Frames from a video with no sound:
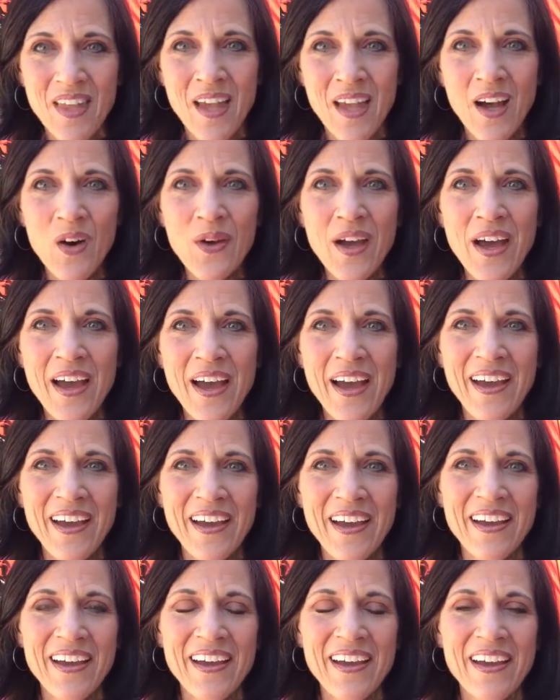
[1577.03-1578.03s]

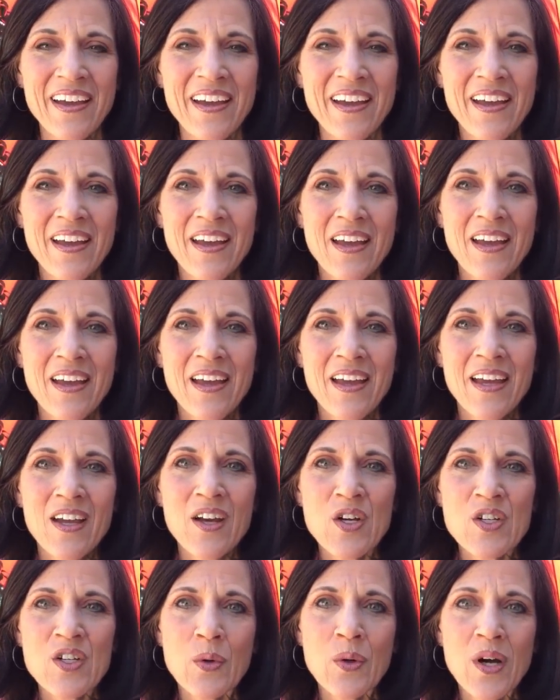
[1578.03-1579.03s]
Okay.
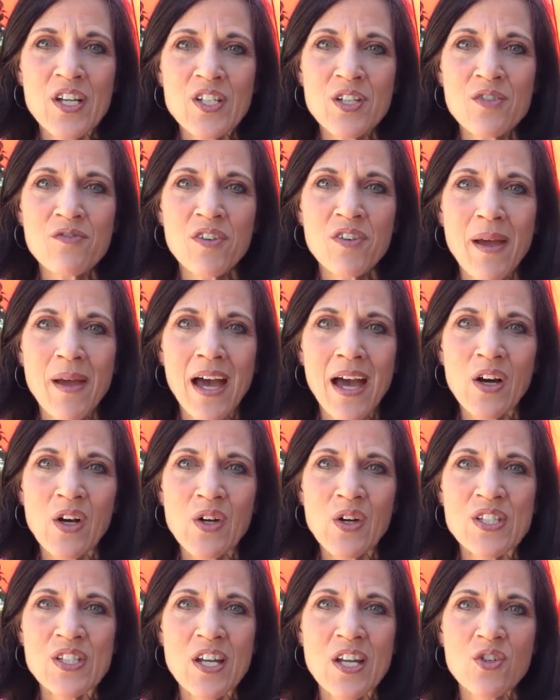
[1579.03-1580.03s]
Here's a question from
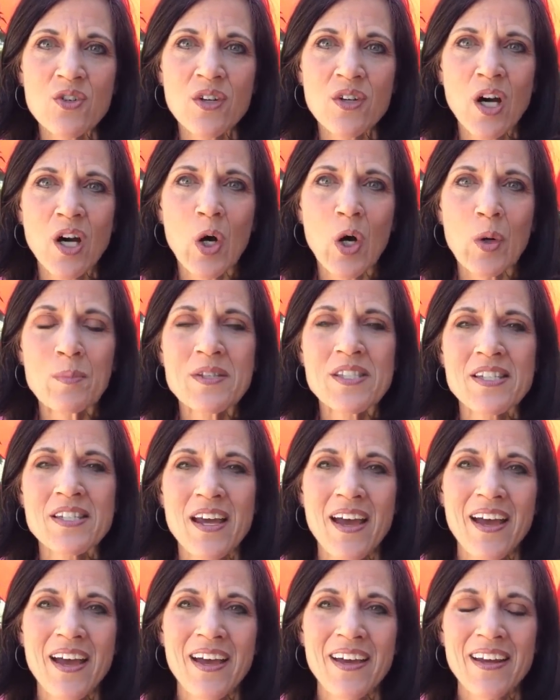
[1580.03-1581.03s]
Ecocentric
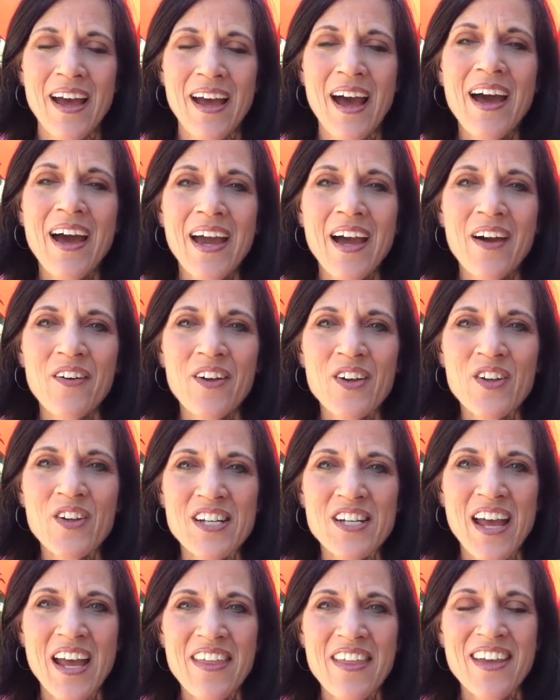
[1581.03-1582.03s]
Homestead. Hi, how are you
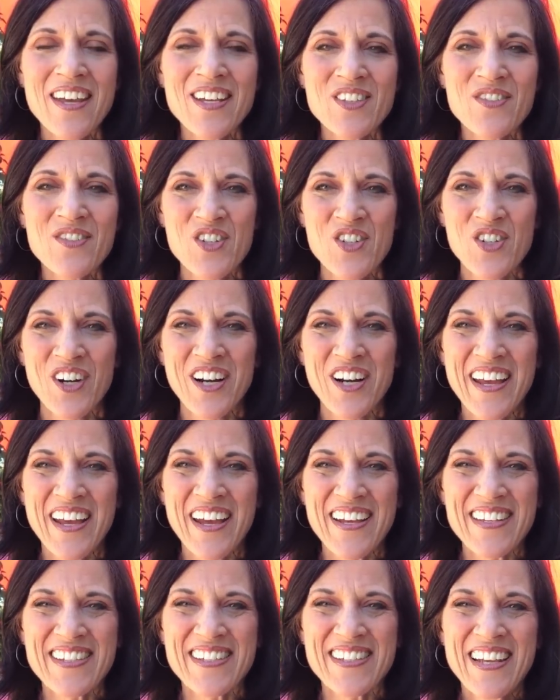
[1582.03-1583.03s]
today? Thanks for joining
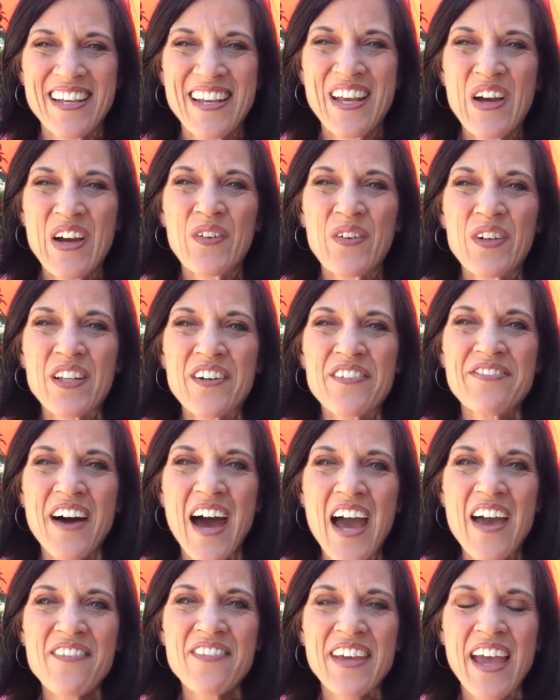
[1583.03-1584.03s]
us. Will a
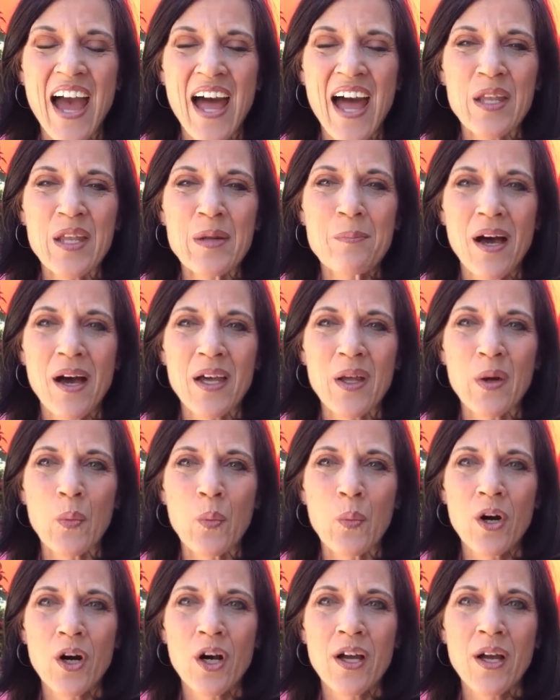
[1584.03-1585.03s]
five gallon bucket
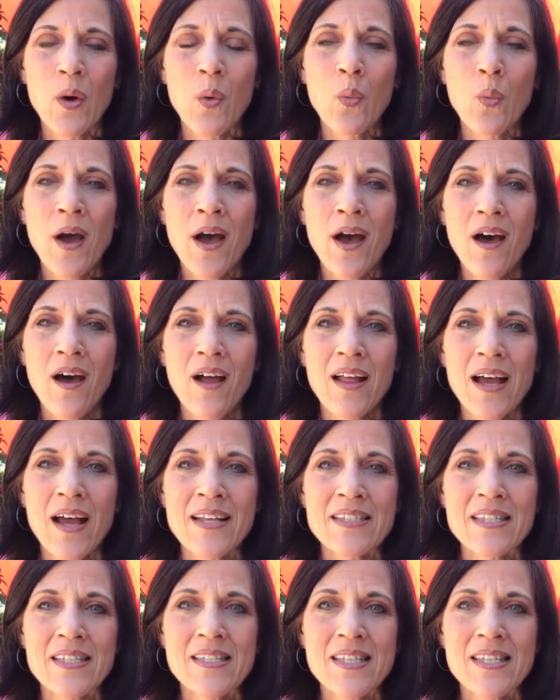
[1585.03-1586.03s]
work well
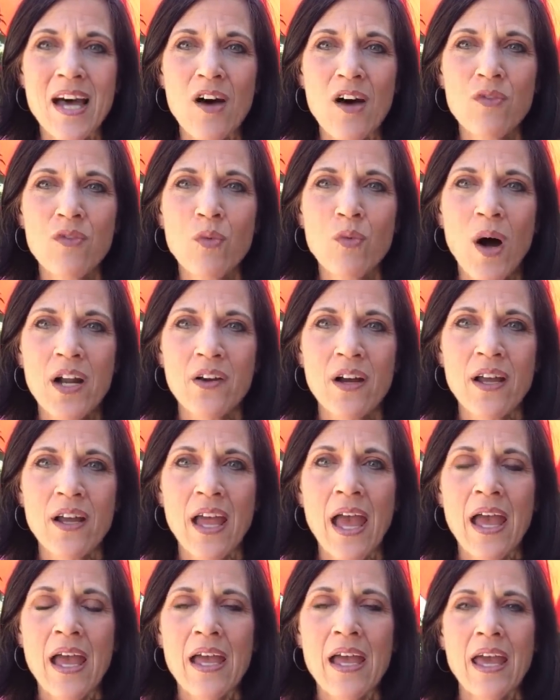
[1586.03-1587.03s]
as a self-watering,
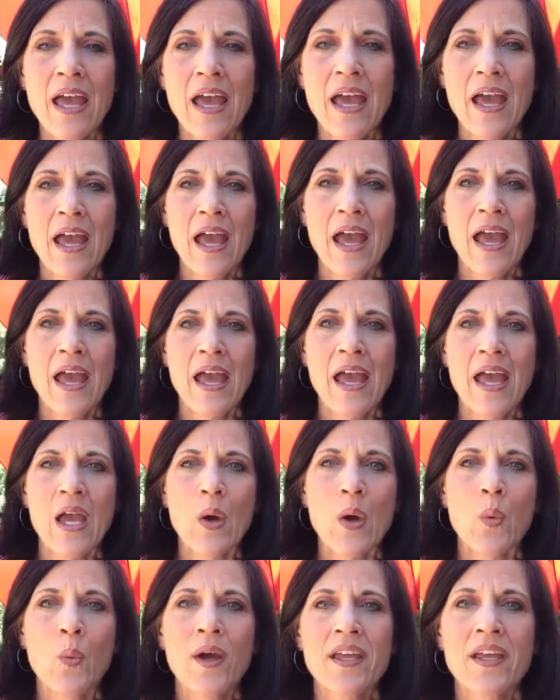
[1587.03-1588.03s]

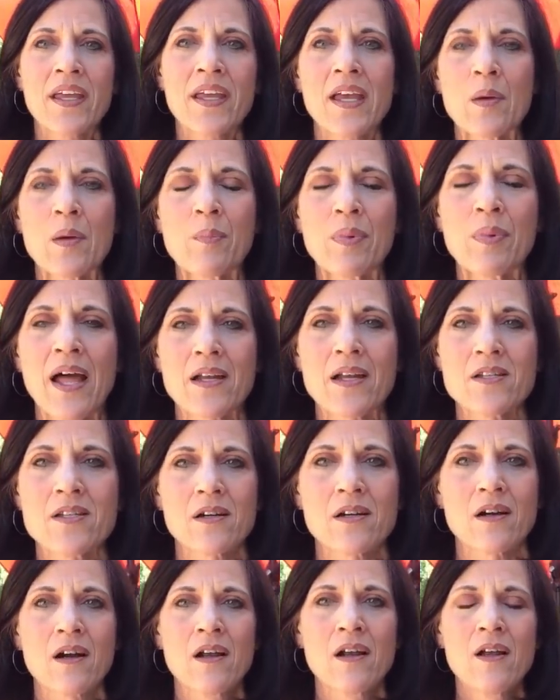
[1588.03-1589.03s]
AKA wicking
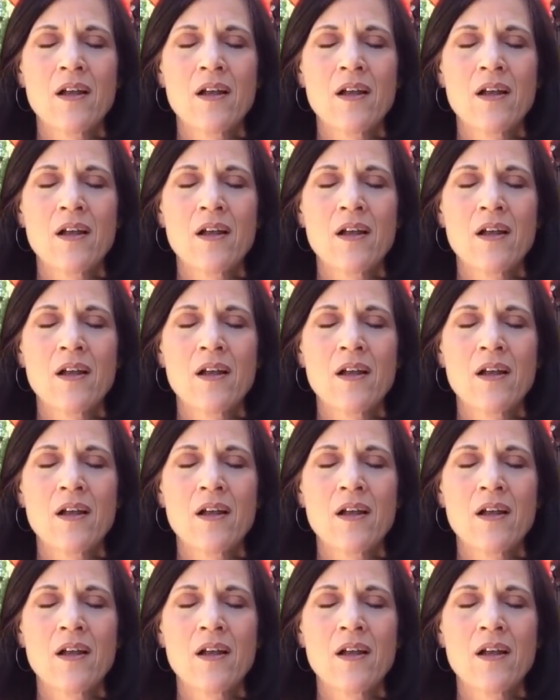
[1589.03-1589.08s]
planter?